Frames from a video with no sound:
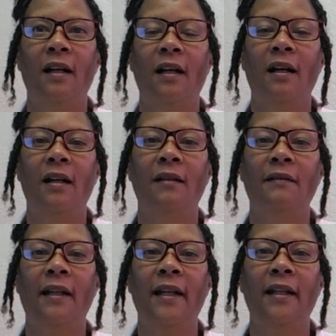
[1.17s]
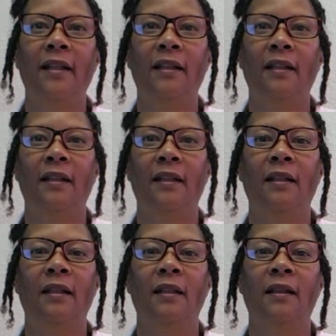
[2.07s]
All right.
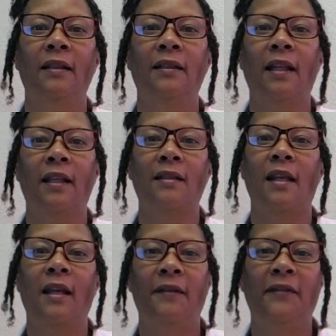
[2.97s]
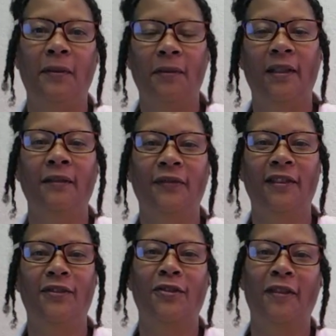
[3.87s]
Thanks everyone for
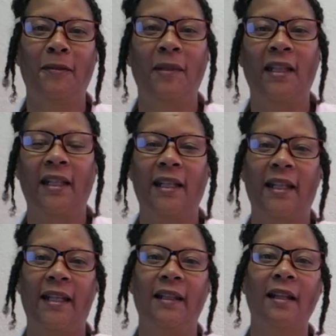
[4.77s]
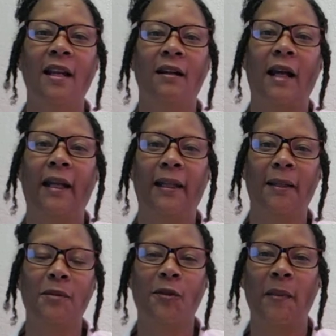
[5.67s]
joining me again. I
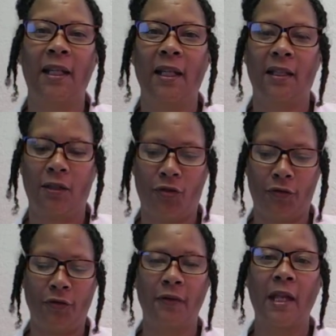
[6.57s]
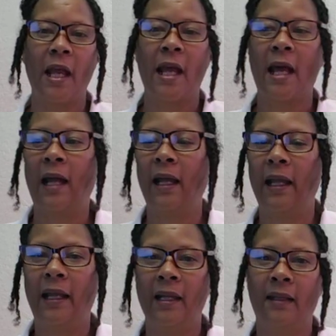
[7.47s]
am speaking the truth,
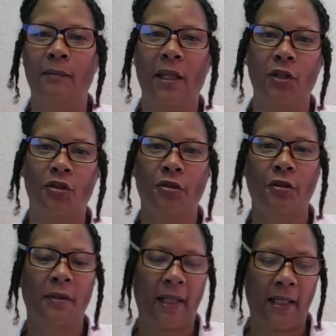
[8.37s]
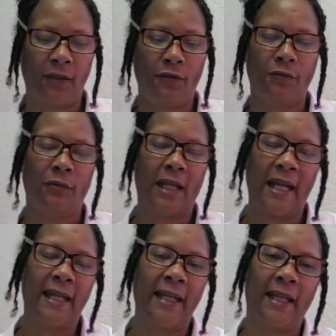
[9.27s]
and make sure that you
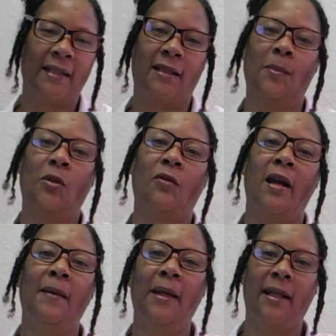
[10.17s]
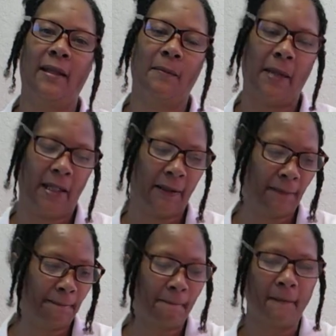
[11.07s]
like and subscribe at the bottom.
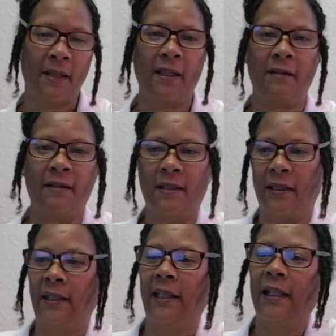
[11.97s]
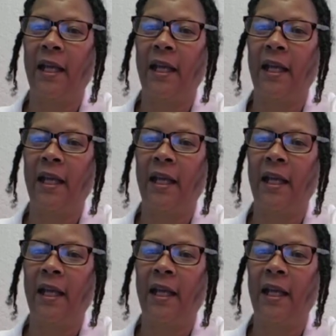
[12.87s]
There is a link.